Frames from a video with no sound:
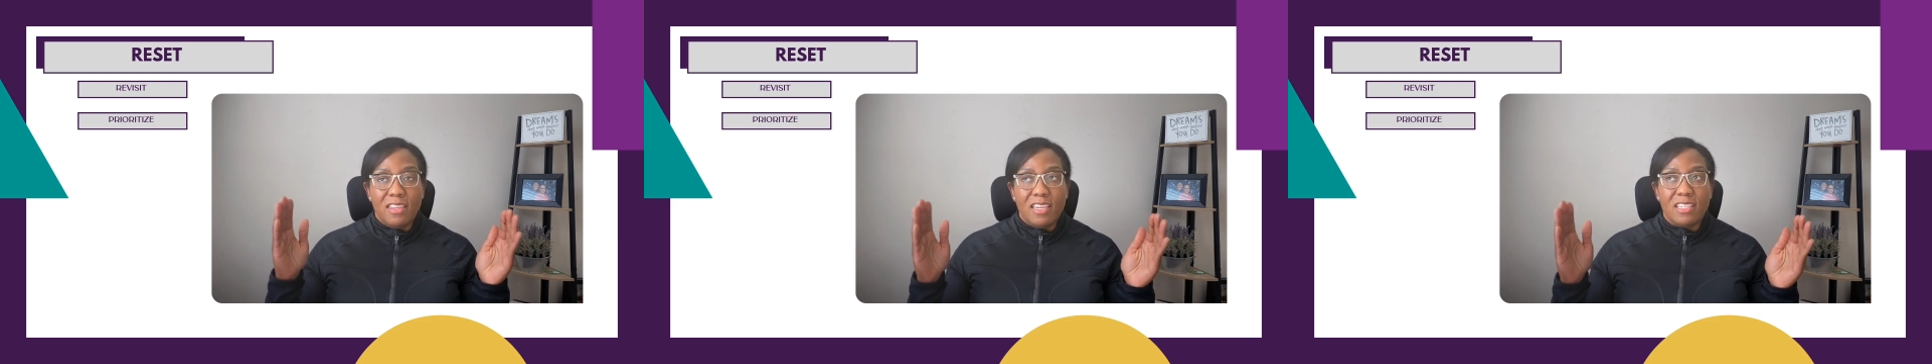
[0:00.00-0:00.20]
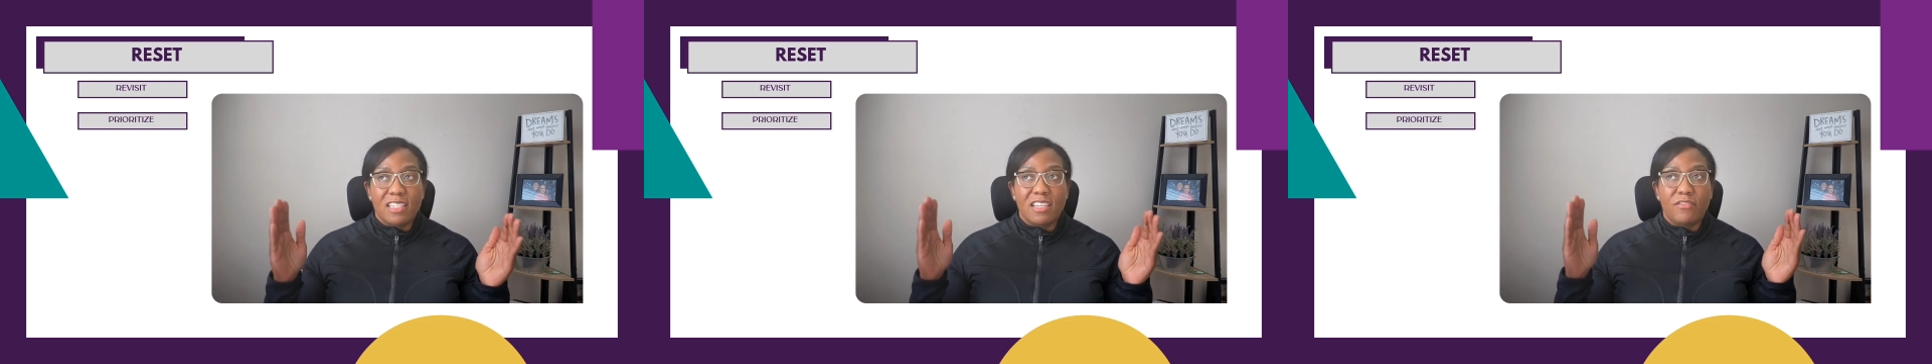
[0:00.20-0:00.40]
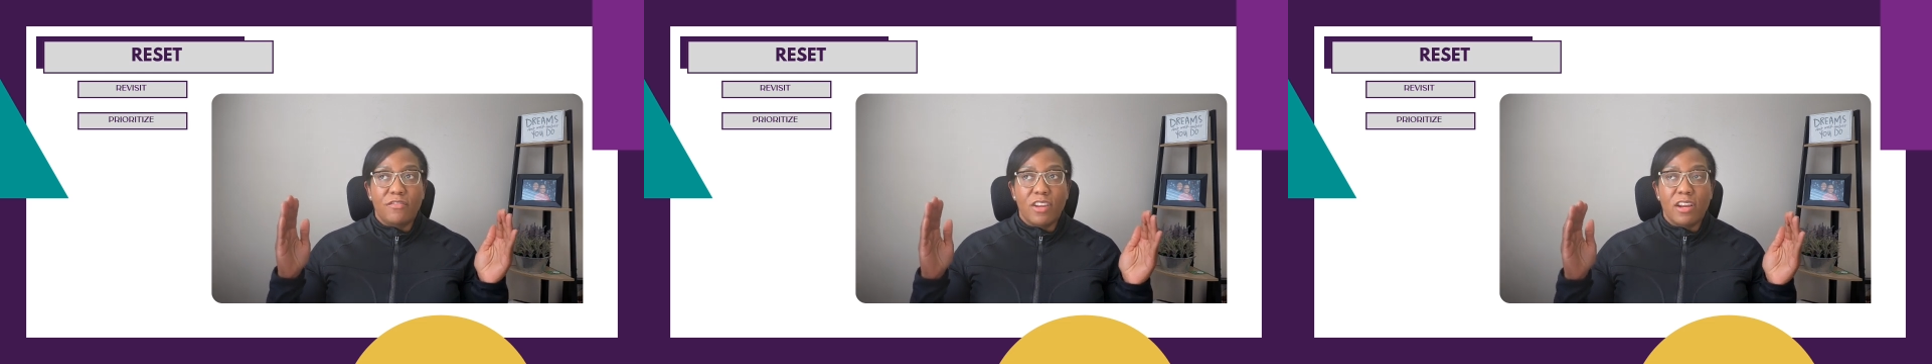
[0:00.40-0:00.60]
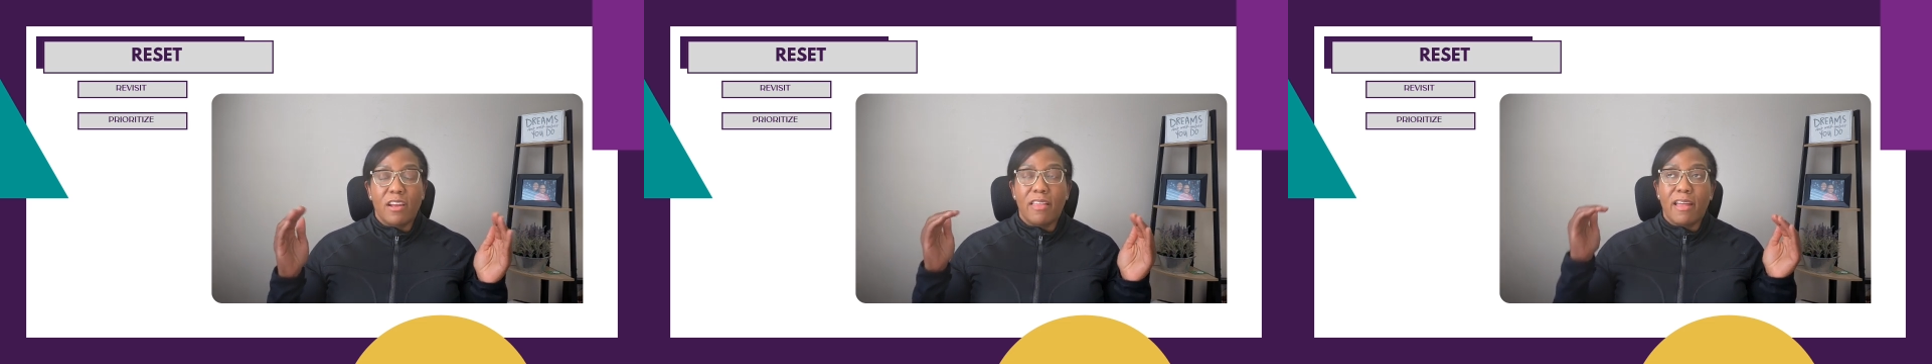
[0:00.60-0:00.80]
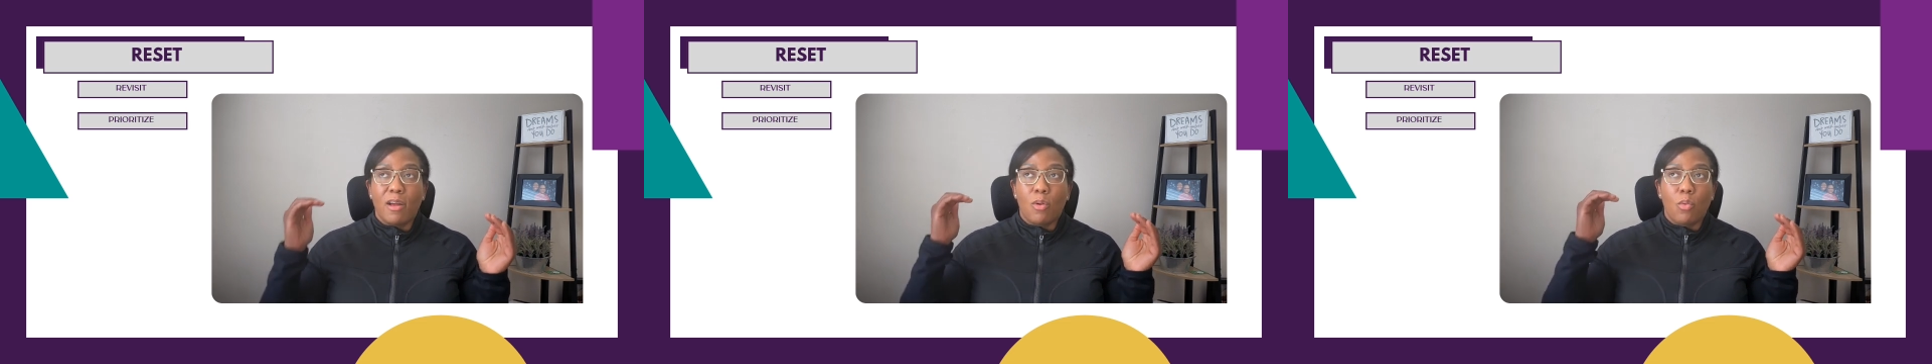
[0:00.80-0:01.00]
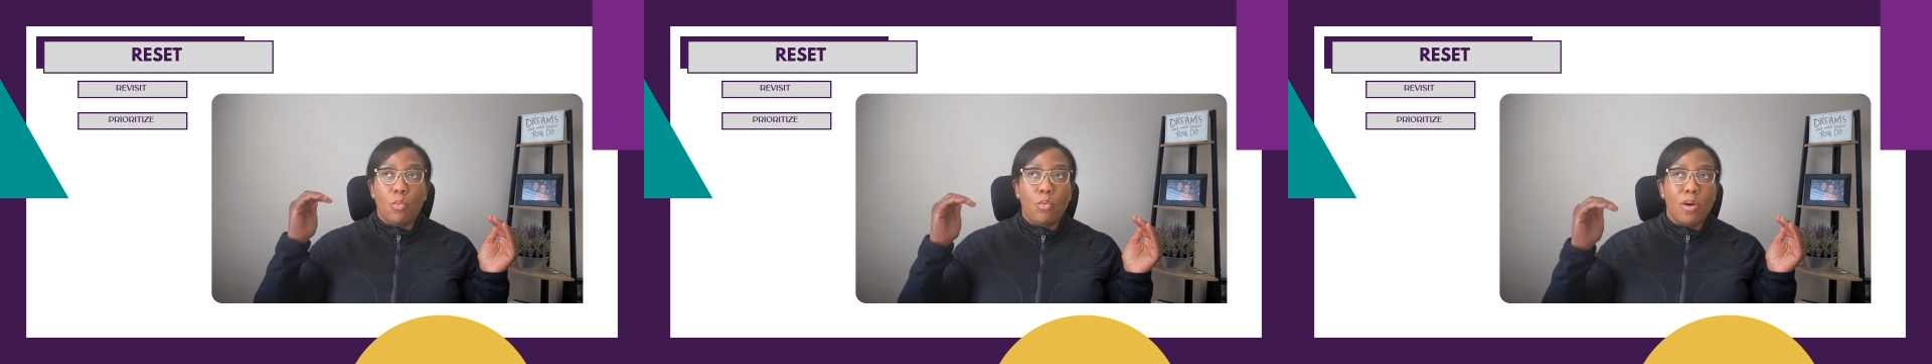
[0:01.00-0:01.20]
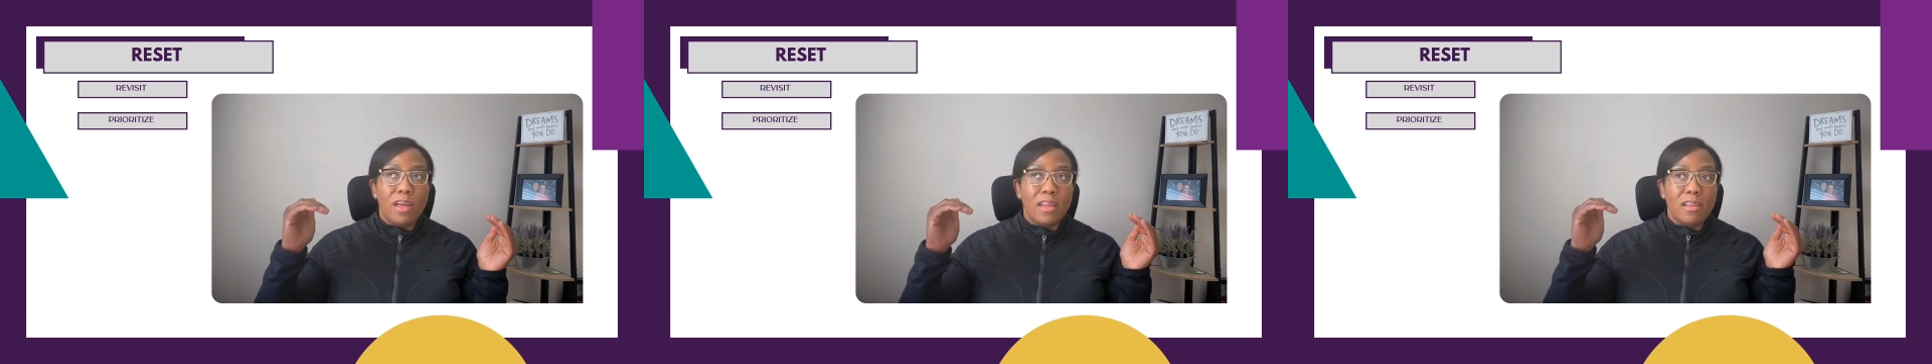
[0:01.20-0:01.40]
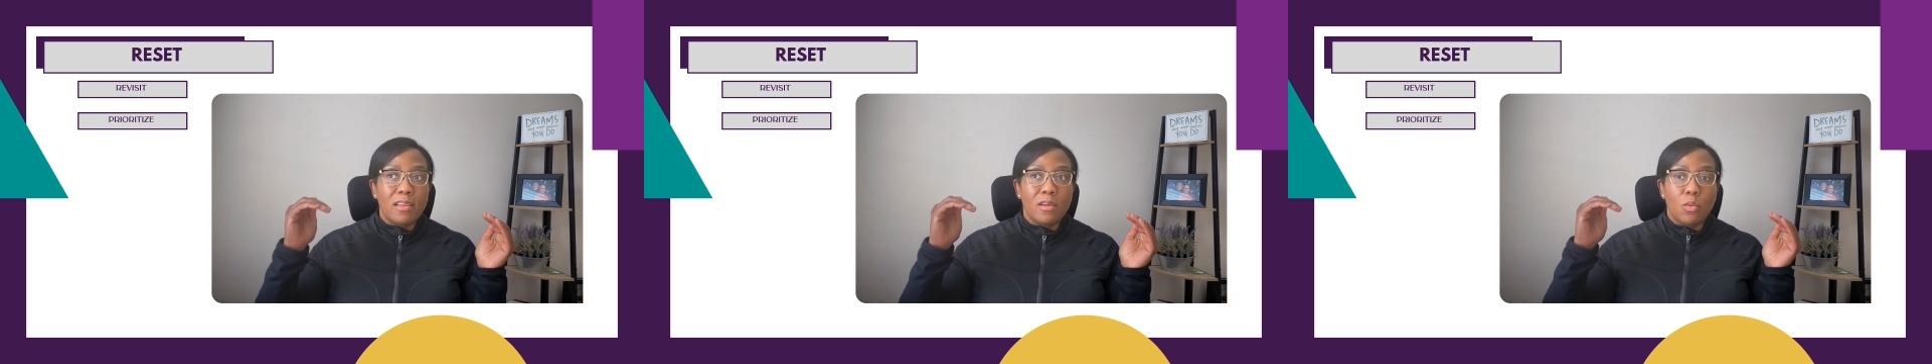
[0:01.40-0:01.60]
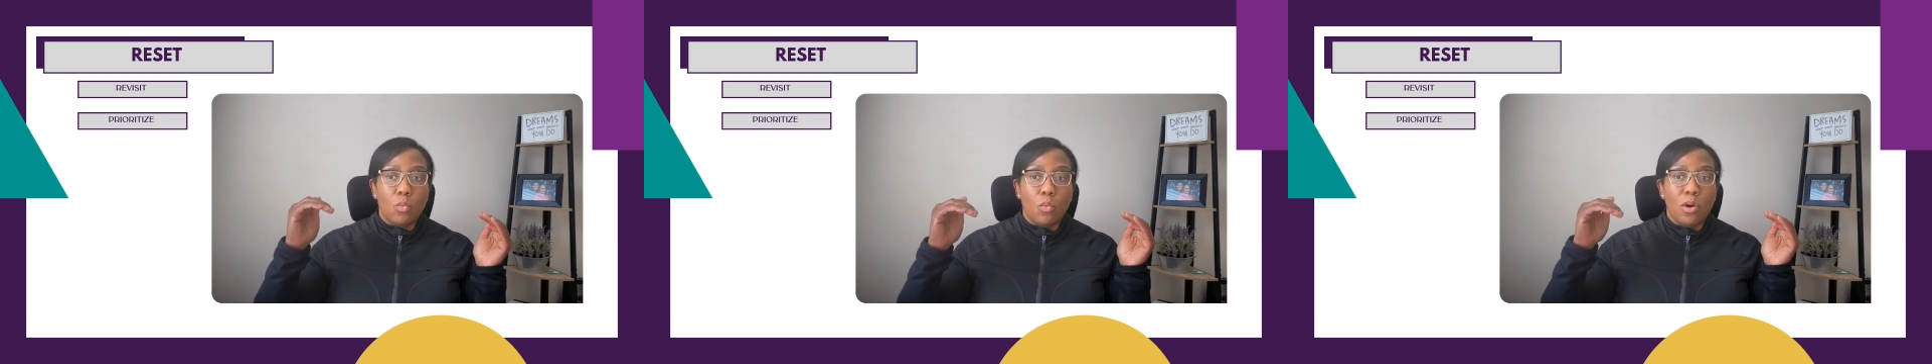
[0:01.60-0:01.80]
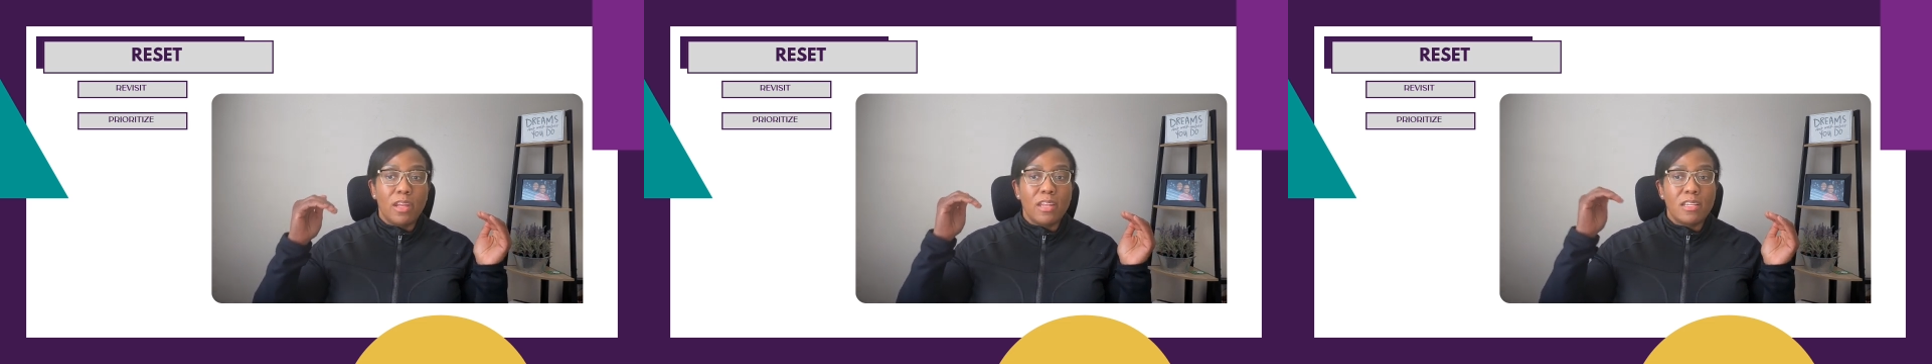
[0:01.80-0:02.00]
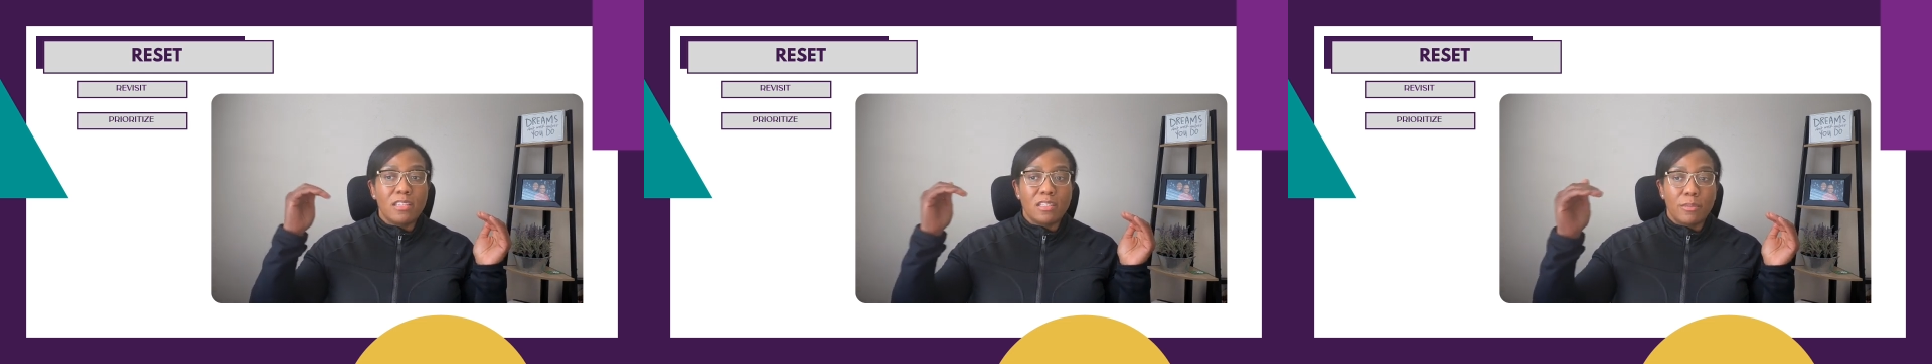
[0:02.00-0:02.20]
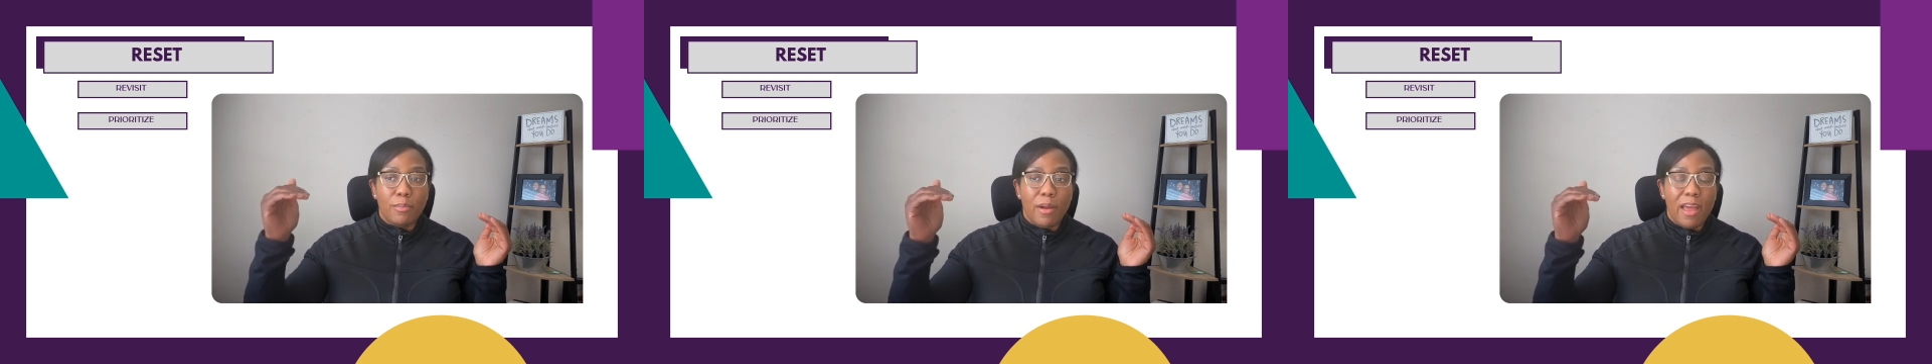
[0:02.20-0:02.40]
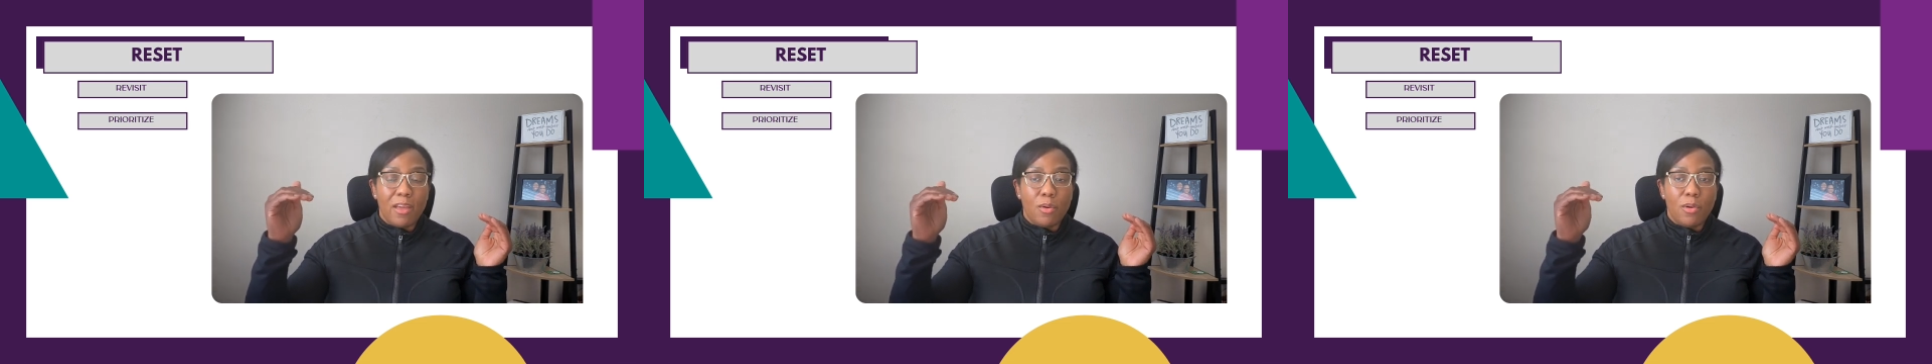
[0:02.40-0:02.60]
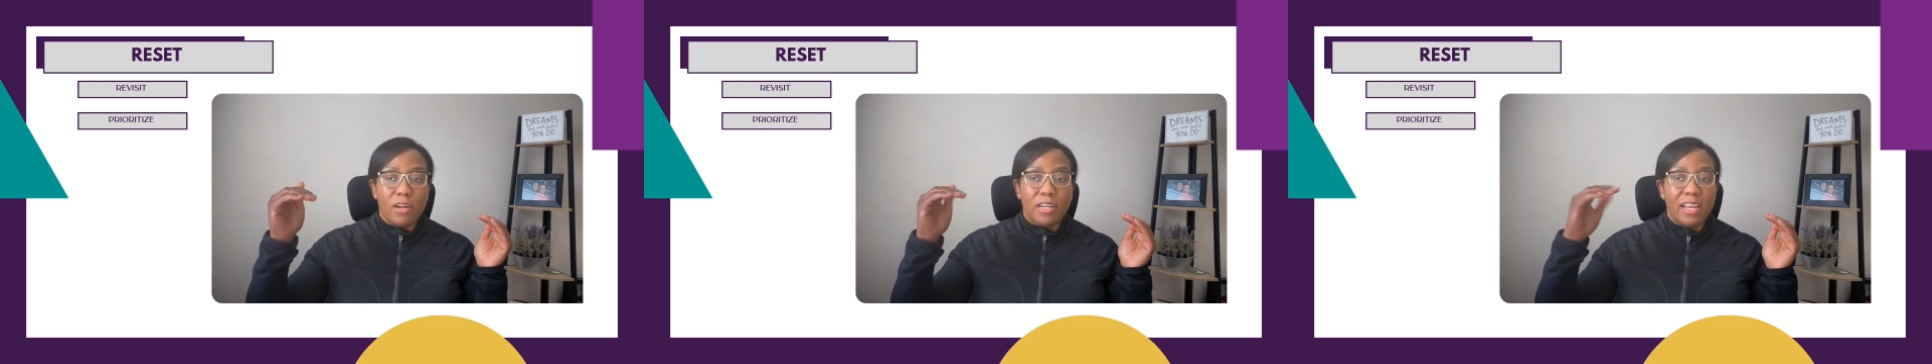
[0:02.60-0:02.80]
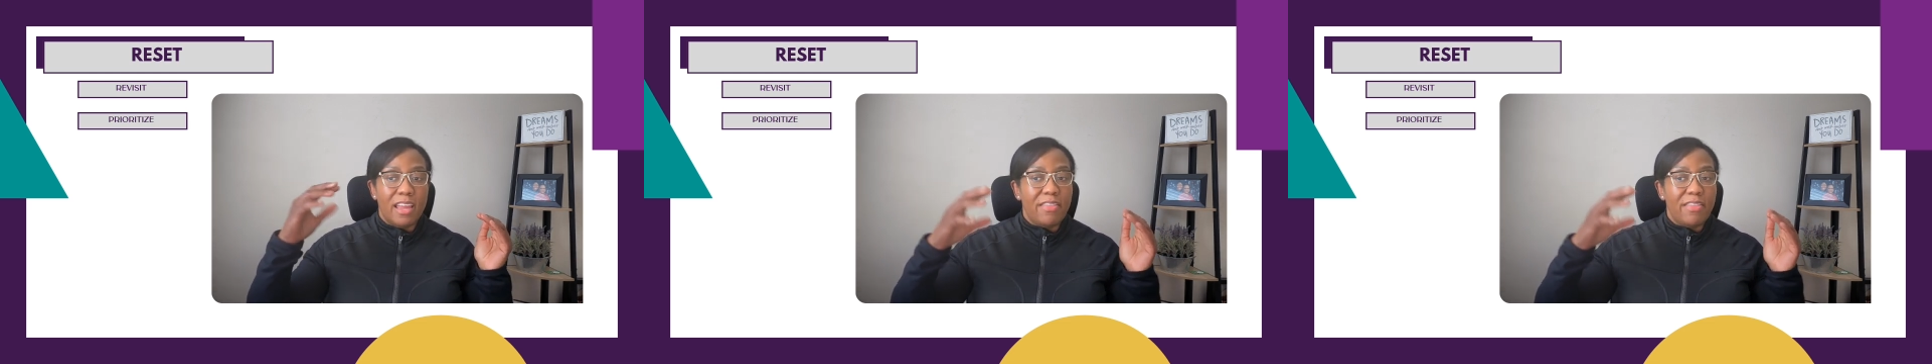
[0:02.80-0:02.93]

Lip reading: this and figure out, like, what is the priority,